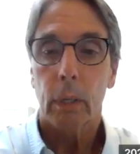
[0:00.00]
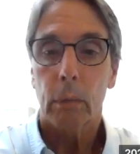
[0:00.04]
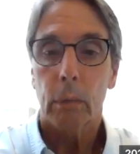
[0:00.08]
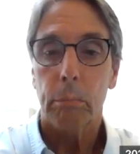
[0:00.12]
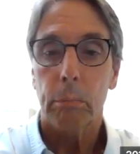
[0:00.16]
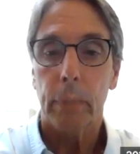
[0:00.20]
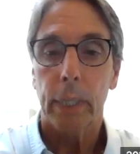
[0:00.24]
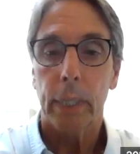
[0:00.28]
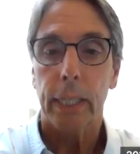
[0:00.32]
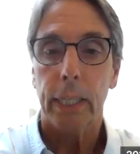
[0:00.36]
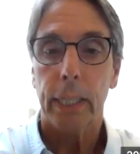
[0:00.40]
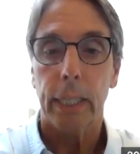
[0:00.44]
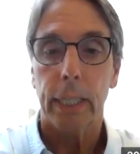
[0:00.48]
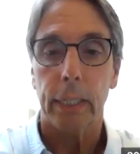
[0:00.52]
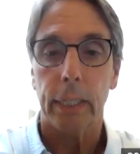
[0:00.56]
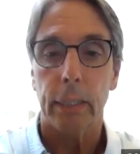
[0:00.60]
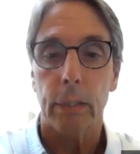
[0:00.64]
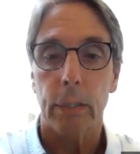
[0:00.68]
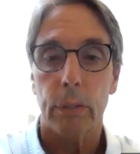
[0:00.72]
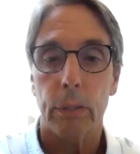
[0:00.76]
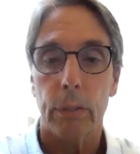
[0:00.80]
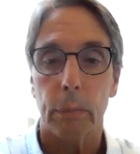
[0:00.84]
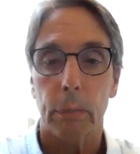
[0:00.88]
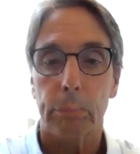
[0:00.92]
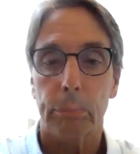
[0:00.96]
meeting
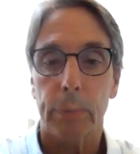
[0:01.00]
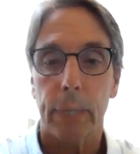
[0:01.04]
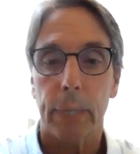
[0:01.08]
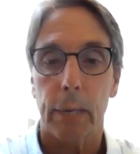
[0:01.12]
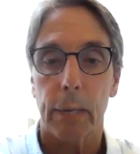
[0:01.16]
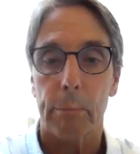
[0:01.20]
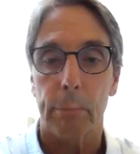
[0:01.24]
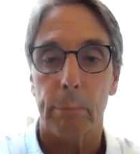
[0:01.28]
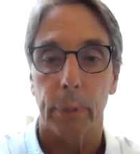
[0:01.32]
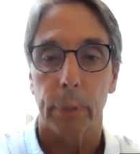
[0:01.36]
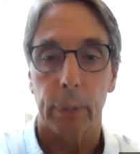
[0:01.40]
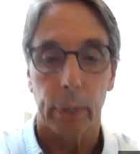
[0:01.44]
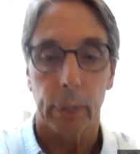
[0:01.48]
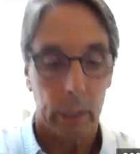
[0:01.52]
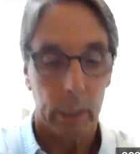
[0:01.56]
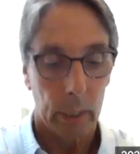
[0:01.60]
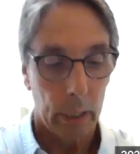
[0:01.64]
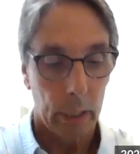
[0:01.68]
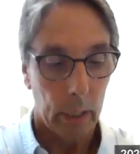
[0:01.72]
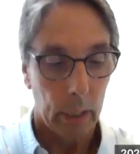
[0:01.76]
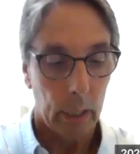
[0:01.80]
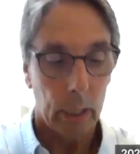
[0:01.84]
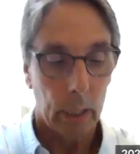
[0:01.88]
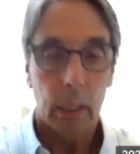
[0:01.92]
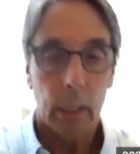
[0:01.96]
in
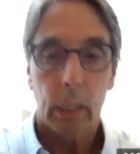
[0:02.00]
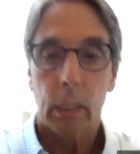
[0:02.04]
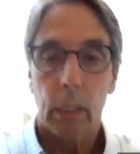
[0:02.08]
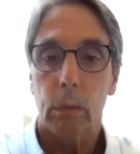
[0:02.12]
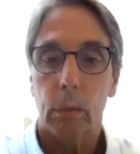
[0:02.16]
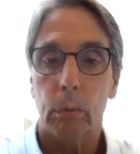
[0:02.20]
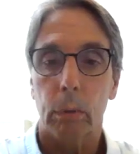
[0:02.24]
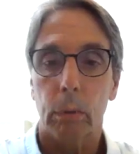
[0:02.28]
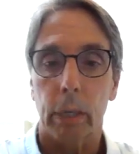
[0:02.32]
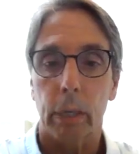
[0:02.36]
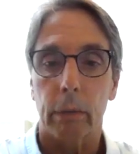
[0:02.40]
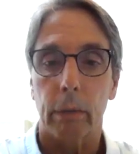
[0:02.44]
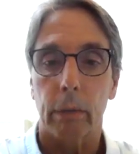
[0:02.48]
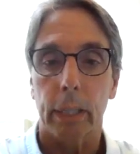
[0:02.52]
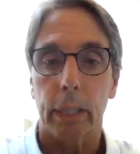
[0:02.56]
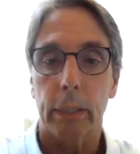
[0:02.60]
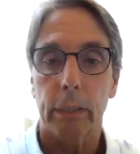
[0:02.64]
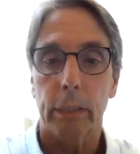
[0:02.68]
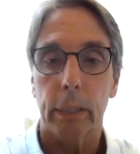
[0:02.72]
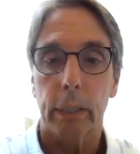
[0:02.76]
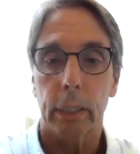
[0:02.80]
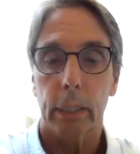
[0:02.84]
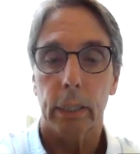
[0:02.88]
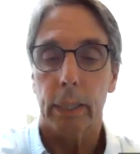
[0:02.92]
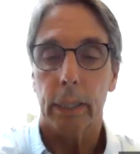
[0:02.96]
September where I
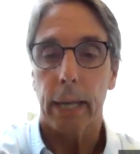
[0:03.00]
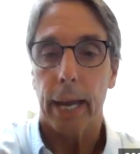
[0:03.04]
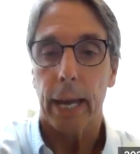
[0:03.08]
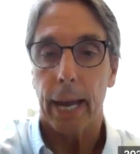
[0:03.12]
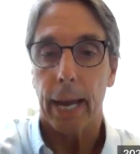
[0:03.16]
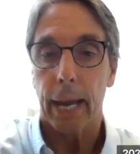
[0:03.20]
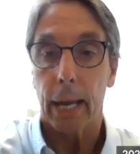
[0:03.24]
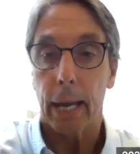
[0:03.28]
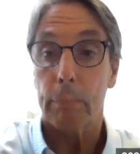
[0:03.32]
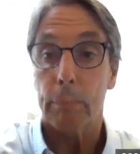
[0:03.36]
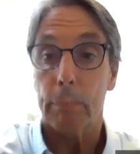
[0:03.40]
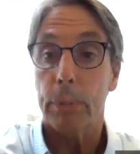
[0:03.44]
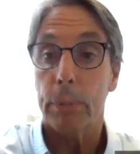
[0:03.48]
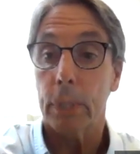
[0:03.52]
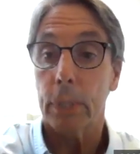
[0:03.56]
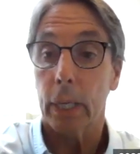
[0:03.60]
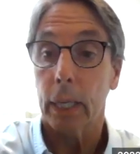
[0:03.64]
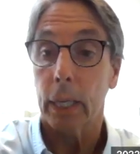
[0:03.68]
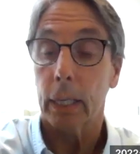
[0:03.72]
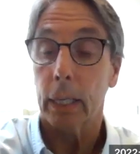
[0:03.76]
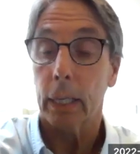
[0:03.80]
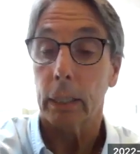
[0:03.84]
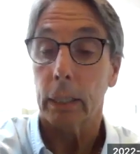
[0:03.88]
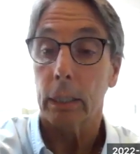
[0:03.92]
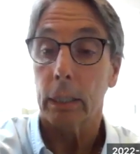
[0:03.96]
did abs
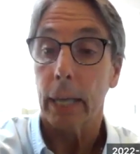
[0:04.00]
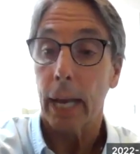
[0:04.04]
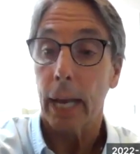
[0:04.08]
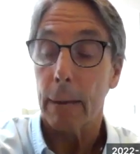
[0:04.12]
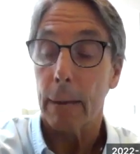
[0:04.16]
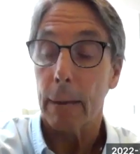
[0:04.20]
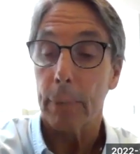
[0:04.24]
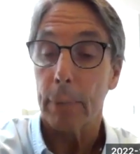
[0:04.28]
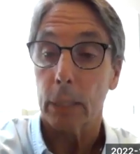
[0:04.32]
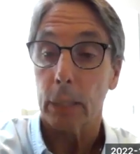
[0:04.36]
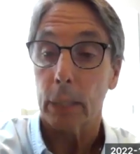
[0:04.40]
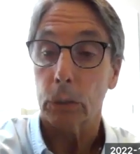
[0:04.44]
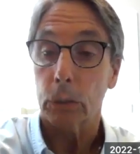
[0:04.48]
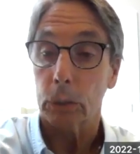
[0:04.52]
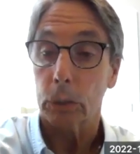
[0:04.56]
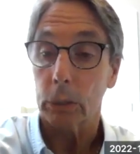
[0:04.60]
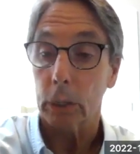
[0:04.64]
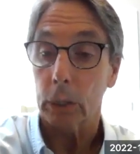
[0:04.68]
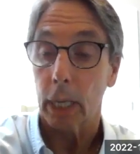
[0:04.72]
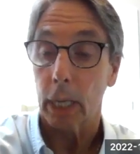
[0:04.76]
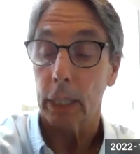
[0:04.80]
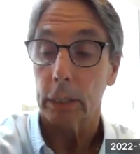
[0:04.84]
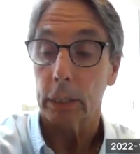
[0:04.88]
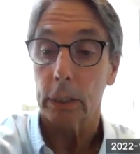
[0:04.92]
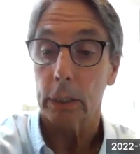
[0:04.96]
and ab
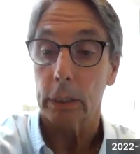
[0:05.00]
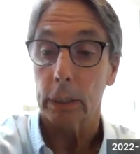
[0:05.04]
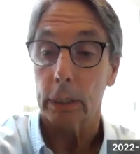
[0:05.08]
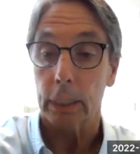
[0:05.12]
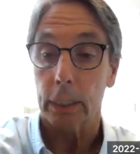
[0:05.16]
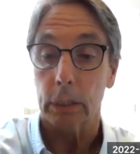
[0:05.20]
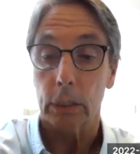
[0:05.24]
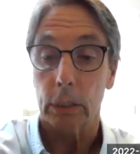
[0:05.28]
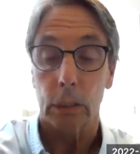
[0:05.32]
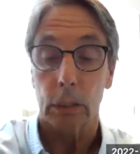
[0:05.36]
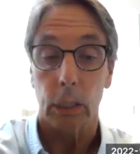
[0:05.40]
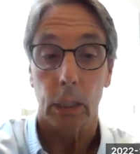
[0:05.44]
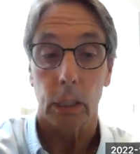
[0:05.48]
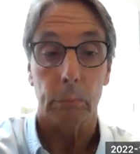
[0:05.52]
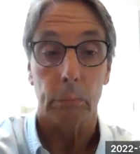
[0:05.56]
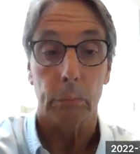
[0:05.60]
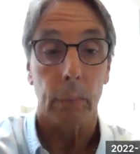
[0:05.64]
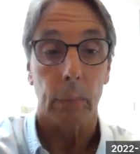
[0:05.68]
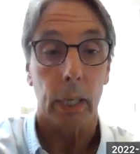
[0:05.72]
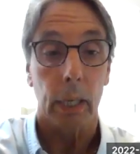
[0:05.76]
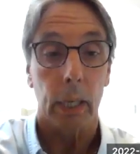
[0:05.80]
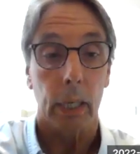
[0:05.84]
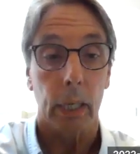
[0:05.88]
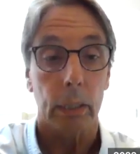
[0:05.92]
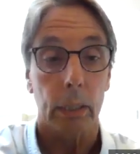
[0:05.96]
exercises and
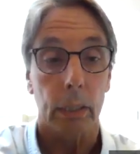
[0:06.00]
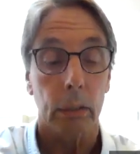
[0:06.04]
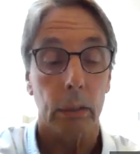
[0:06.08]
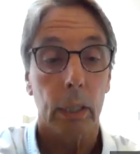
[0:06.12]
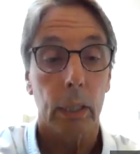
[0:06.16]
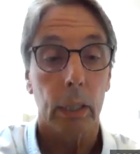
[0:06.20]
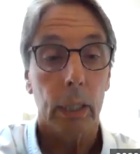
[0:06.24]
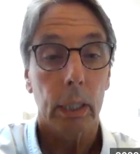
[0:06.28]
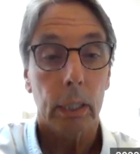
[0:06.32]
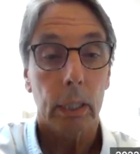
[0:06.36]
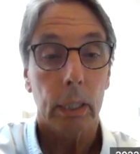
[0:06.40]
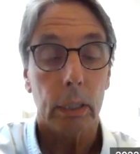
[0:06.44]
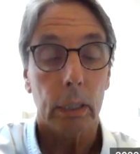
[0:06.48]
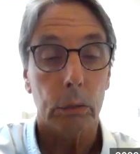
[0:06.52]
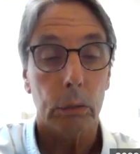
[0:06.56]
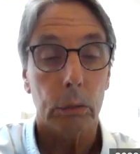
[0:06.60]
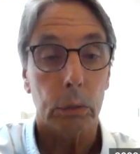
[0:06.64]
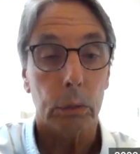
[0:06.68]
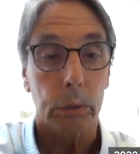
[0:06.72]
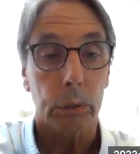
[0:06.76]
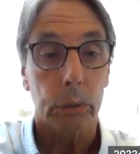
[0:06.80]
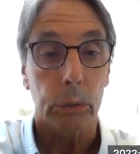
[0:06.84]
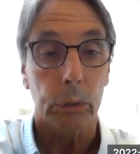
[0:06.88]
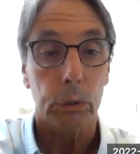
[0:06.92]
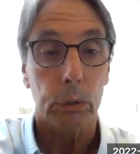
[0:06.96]

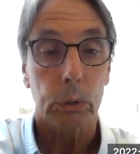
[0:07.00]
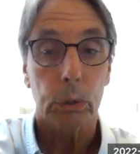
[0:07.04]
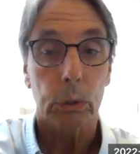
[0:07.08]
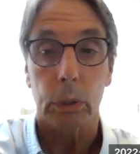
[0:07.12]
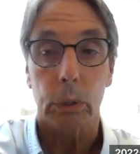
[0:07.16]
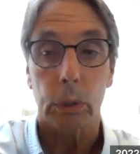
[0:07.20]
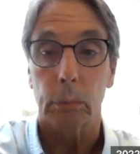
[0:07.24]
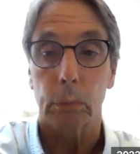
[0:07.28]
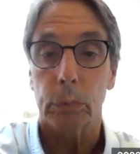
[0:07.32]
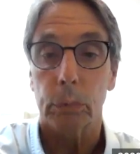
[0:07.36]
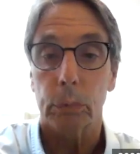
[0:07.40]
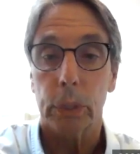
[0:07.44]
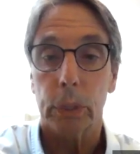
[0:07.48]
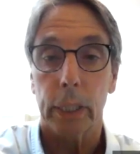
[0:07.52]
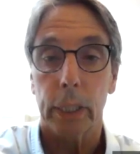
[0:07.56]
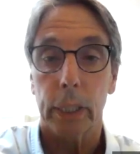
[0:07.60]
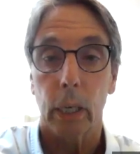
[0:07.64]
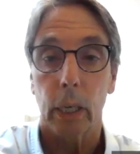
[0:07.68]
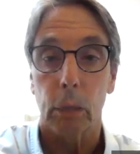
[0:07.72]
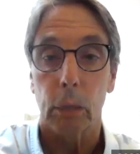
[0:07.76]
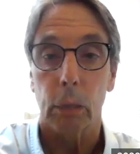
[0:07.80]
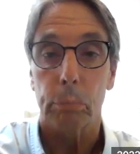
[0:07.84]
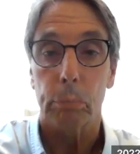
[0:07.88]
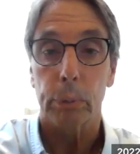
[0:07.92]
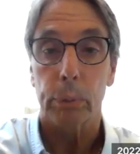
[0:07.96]
introduced some
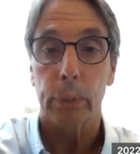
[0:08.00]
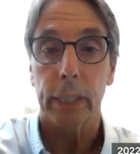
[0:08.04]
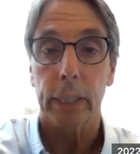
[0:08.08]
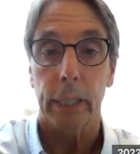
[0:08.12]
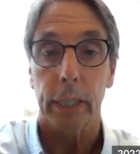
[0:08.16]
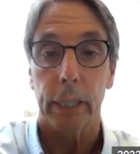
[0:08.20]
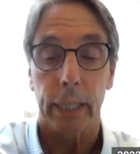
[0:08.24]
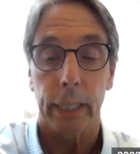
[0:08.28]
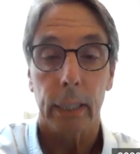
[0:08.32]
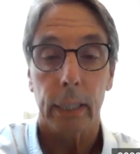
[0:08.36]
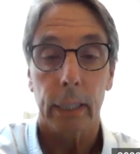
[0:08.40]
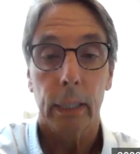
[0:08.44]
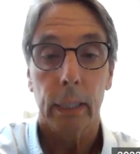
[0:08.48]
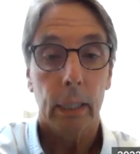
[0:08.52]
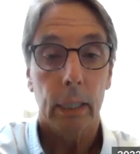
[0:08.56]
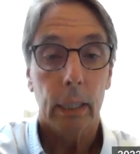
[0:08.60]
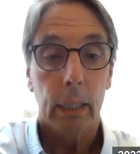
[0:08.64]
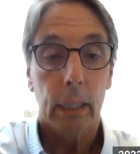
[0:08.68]
Qigong breathing.